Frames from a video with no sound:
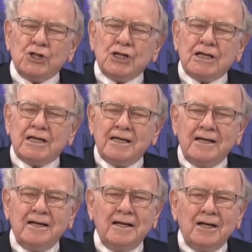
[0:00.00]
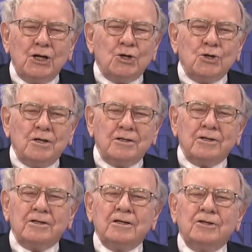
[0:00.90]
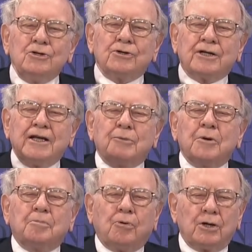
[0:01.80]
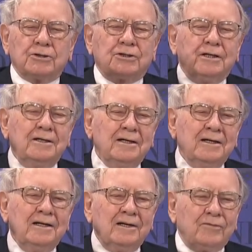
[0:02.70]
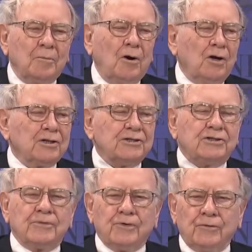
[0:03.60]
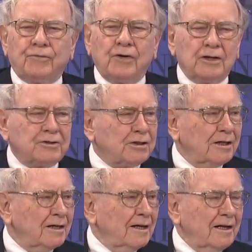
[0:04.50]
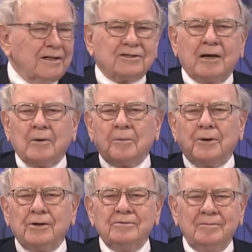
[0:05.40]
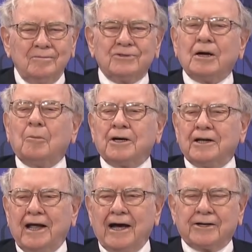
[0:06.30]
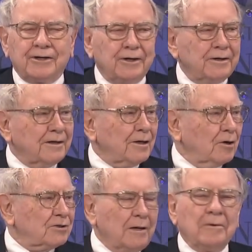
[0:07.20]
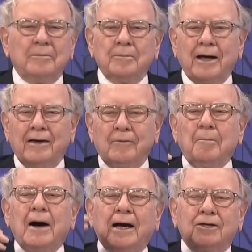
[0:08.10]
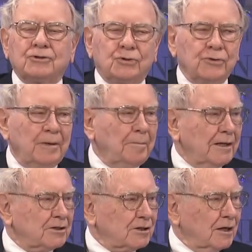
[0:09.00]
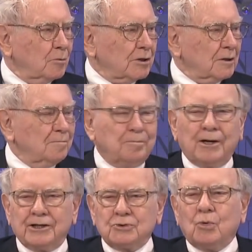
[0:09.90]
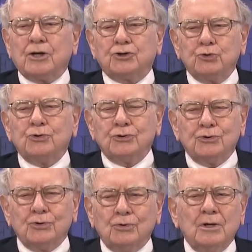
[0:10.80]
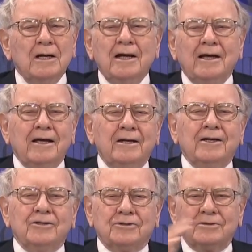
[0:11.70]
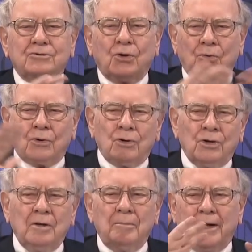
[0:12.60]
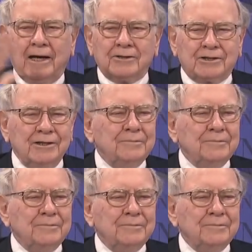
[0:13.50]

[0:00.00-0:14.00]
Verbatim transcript: The, you're getting reports from all these different fronts. Some of them are somewhat inaccurate. You know, some of them have a bias to them based on what the parties want you to do. It is total mass